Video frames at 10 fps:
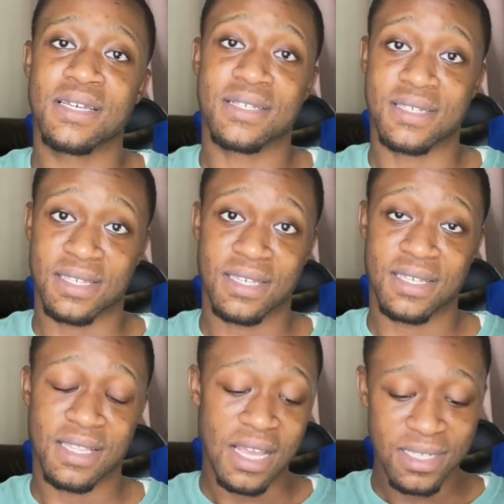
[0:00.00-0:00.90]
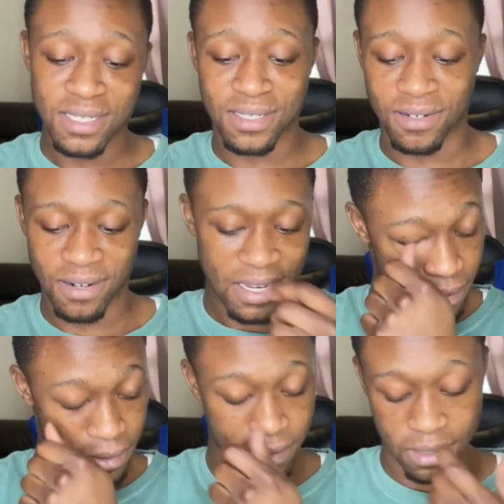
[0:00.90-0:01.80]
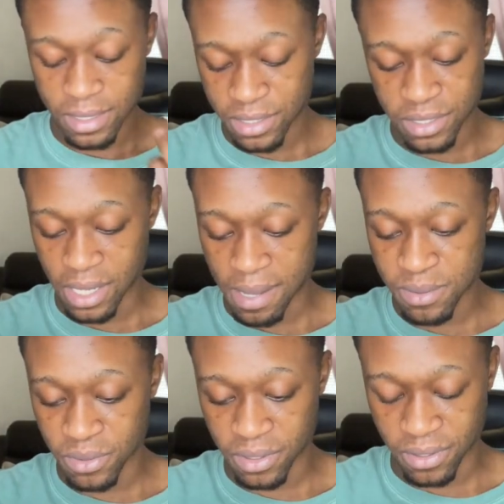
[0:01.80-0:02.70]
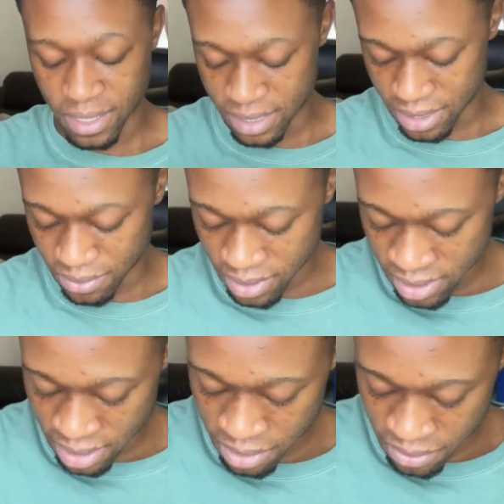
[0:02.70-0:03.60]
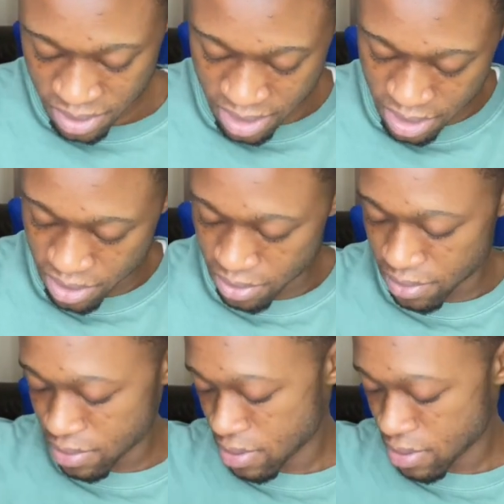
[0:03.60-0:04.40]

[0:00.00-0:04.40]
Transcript: See, that's just crazy. It's just absolutely crazy. What's the other one said too?